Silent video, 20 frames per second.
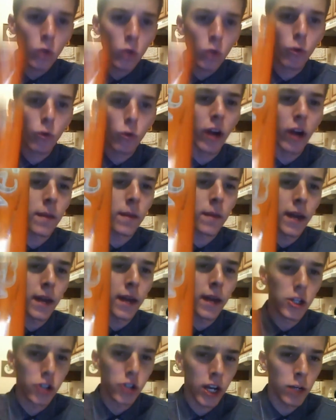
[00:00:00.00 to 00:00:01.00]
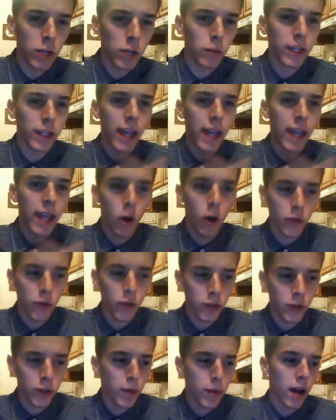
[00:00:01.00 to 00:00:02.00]
We recommend a genuinely
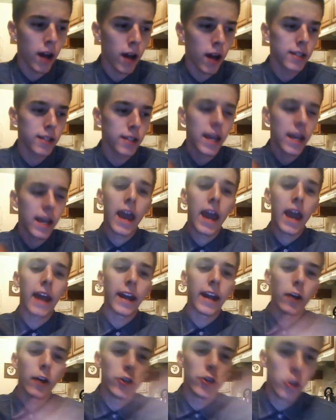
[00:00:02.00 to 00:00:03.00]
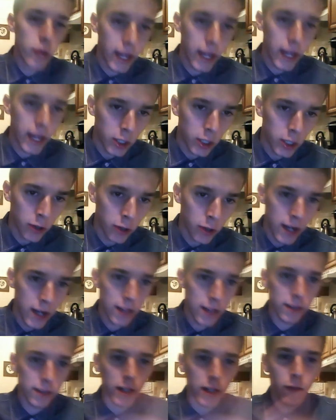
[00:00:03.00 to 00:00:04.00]
healthier product, and now you get the
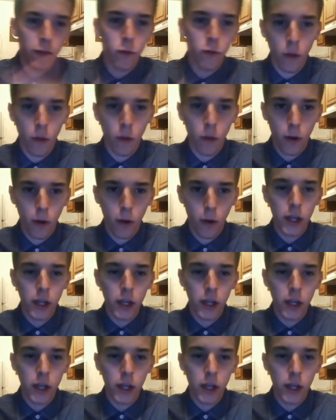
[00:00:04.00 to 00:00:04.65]
credit instead of Walmart.